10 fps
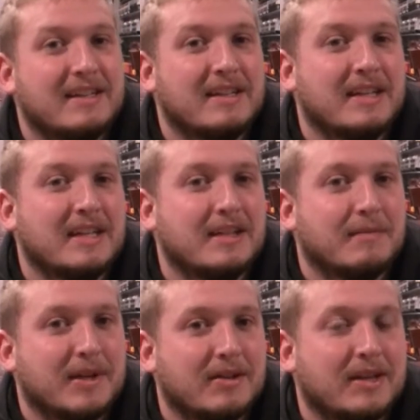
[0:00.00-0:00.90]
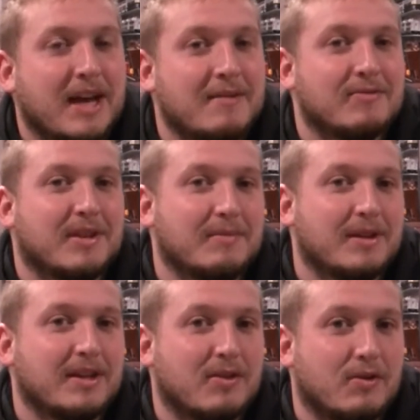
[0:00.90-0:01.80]
in the bigger games when they
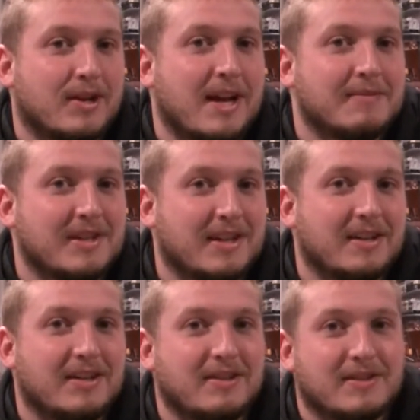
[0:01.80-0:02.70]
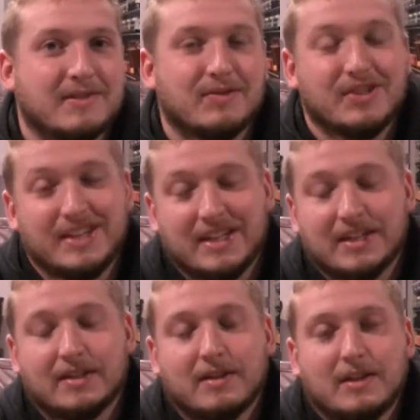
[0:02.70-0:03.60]
play like Notre Dame, Syracuse,
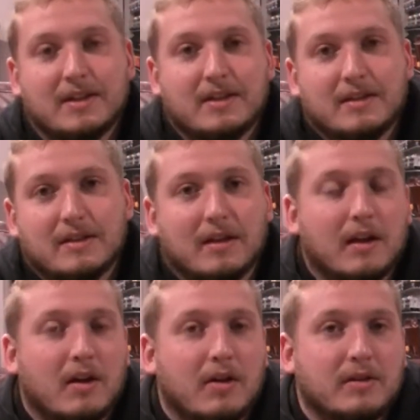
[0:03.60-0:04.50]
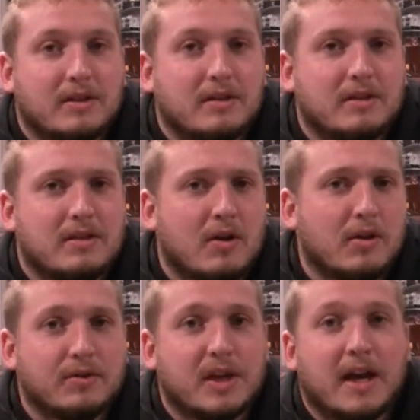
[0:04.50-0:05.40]
Virginia, all
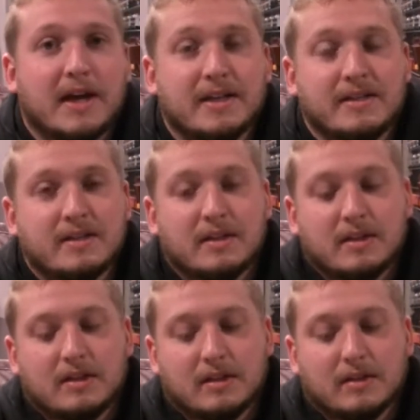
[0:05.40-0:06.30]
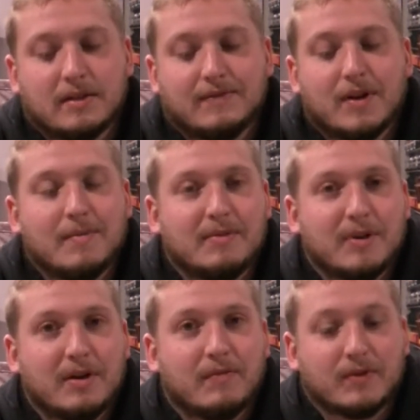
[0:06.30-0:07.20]
those guys. Furman
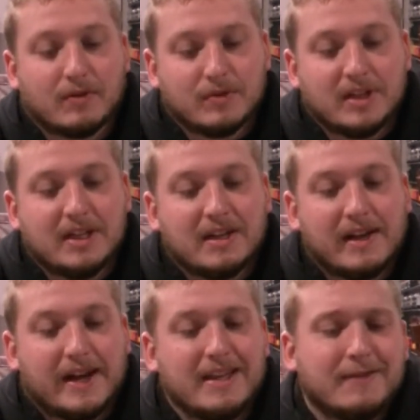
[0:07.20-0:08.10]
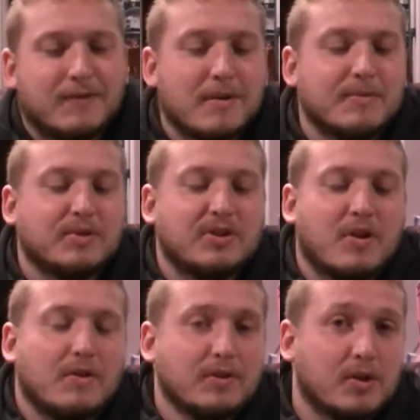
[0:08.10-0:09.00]
went 0 for 3. I think Furman really
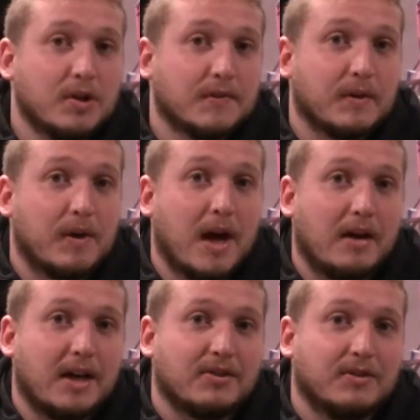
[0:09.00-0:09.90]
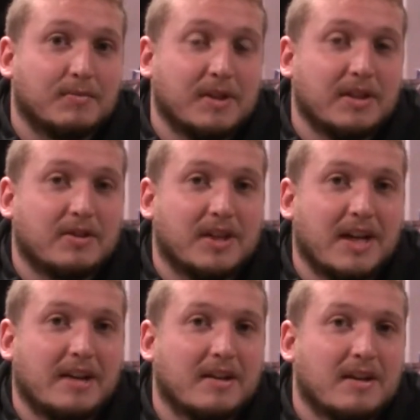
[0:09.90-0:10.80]
struggled. It was close for a while, actually. It was pretty
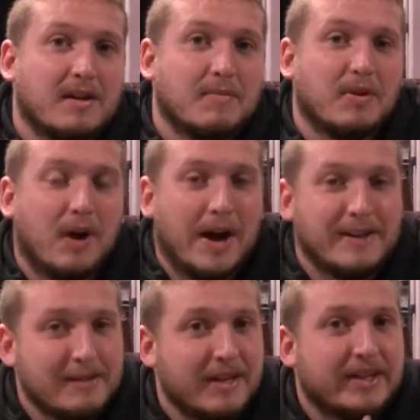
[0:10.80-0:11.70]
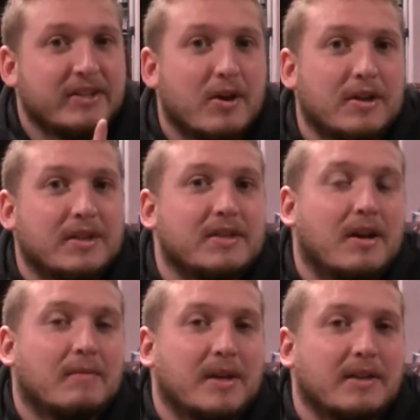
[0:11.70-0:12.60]
entertaining. But I did make a note of this
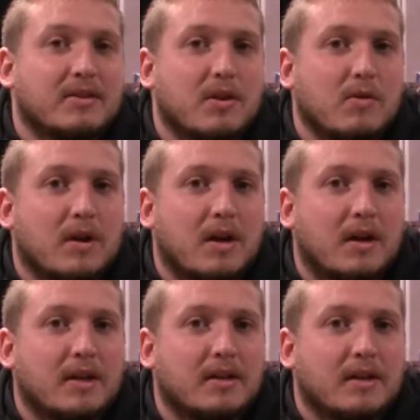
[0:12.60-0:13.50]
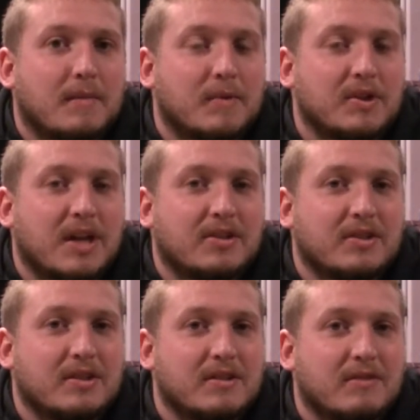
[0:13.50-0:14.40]
on my SoCon
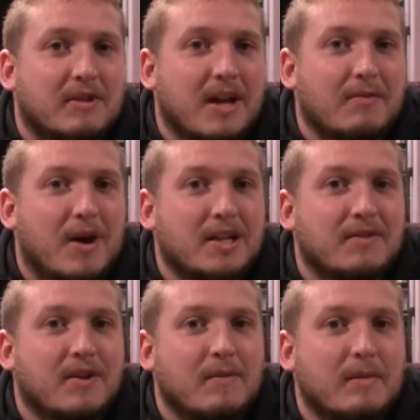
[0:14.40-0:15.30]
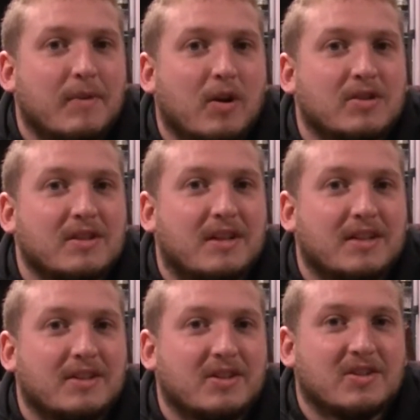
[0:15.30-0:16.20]
projections. When I watched Furman in person
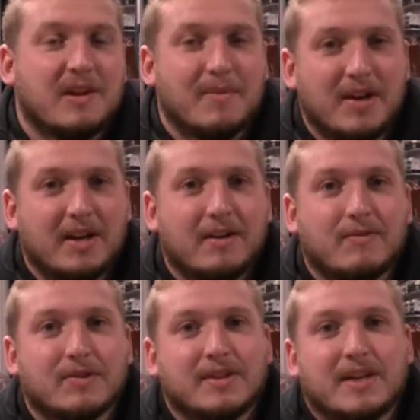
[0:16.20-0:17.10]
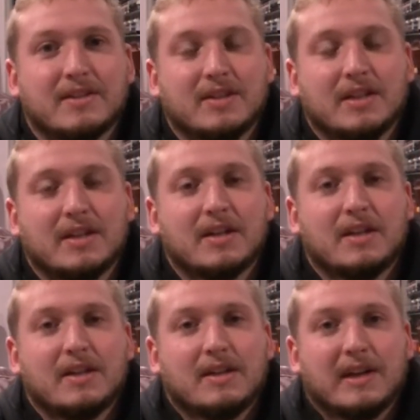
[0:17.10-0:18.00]
last year, because they played Air Force last year,
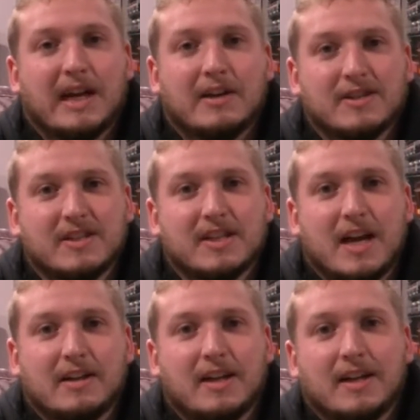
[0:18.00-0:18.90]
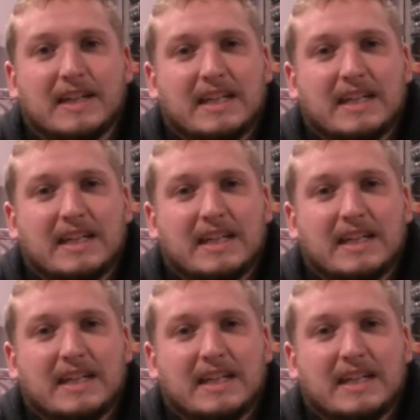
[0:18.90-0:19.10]
and I was on the sideline,